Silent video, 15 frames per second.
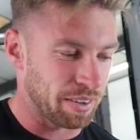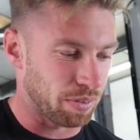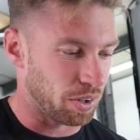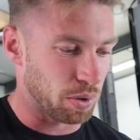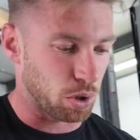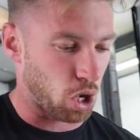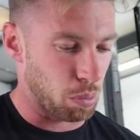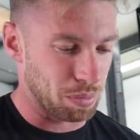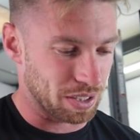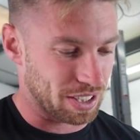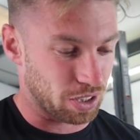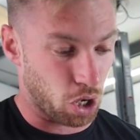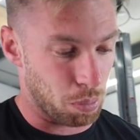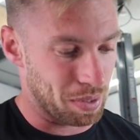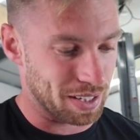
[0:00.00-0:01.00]
anyone who
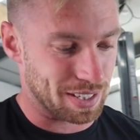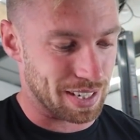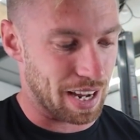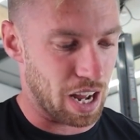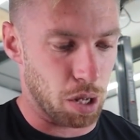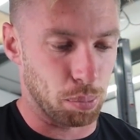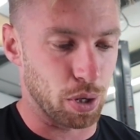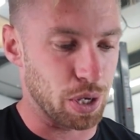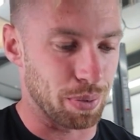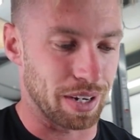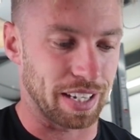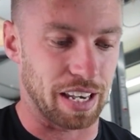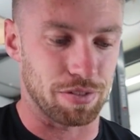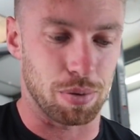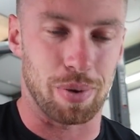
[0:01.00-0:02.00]
comments that, I'll put you
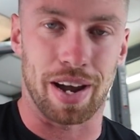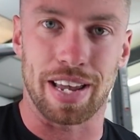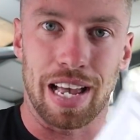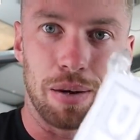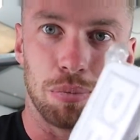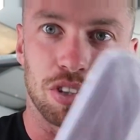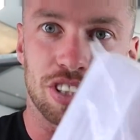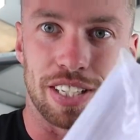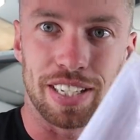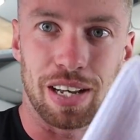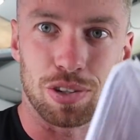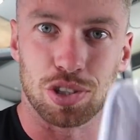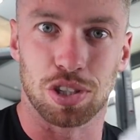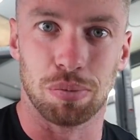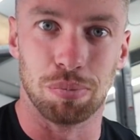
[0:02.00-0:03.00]
in a giveaway, and we'll send
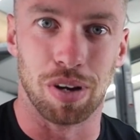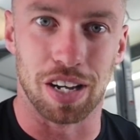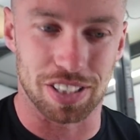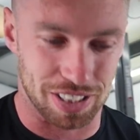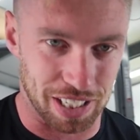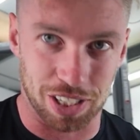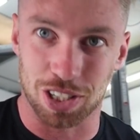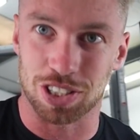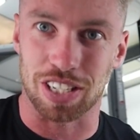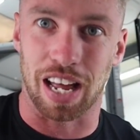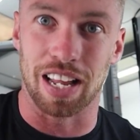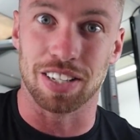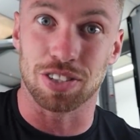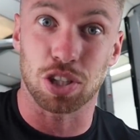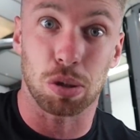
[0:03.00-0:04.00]
out some stickers
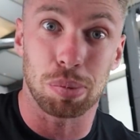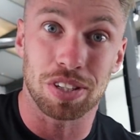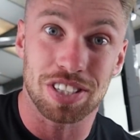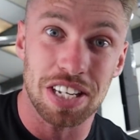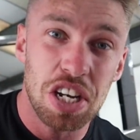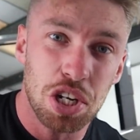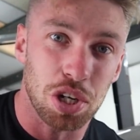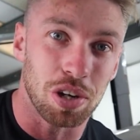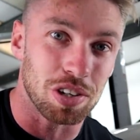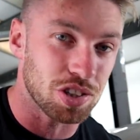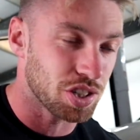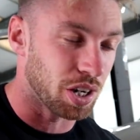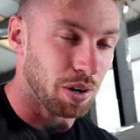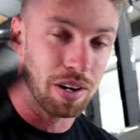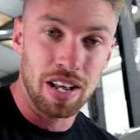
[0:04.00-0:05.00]
and a couple of
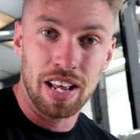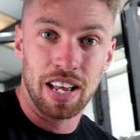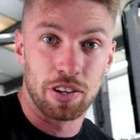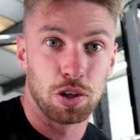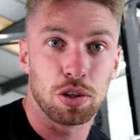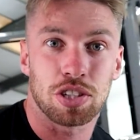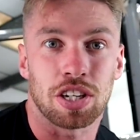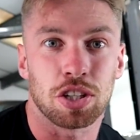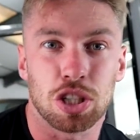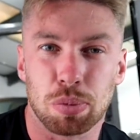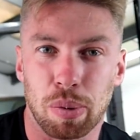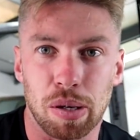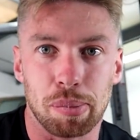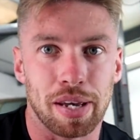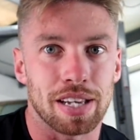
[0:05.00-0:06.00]
t-shirts. So, huge thank you
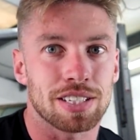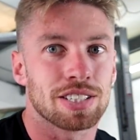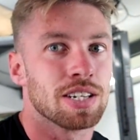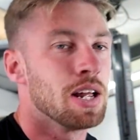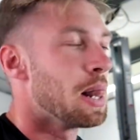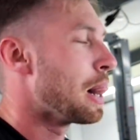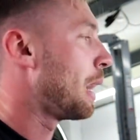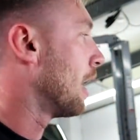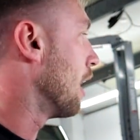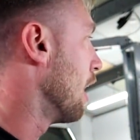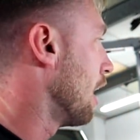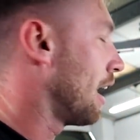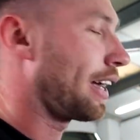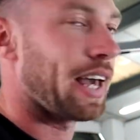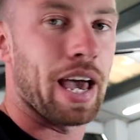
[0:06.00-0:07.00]
to PBS.
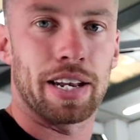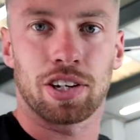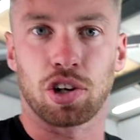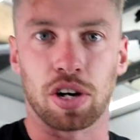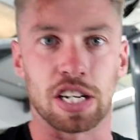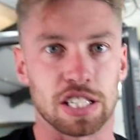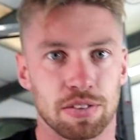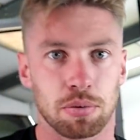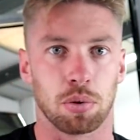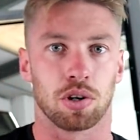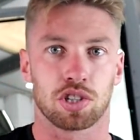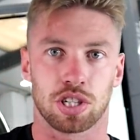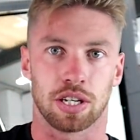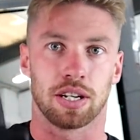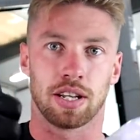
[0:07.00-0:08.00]
Again, Chris, if you're
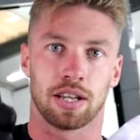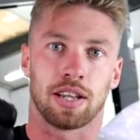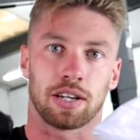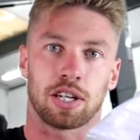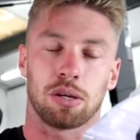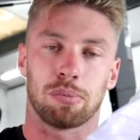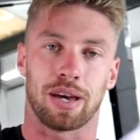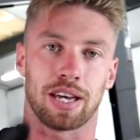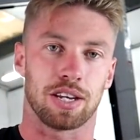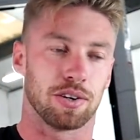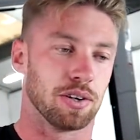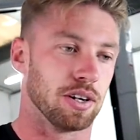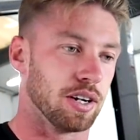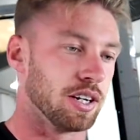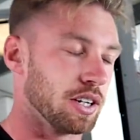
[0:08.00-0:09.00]
watching, thank you, mate.
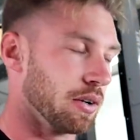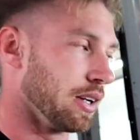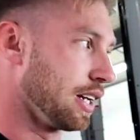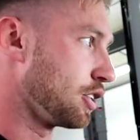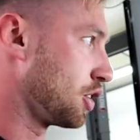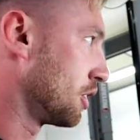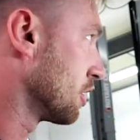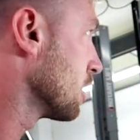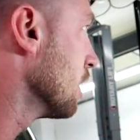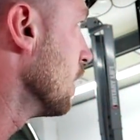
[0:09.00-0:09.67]
You're a legend.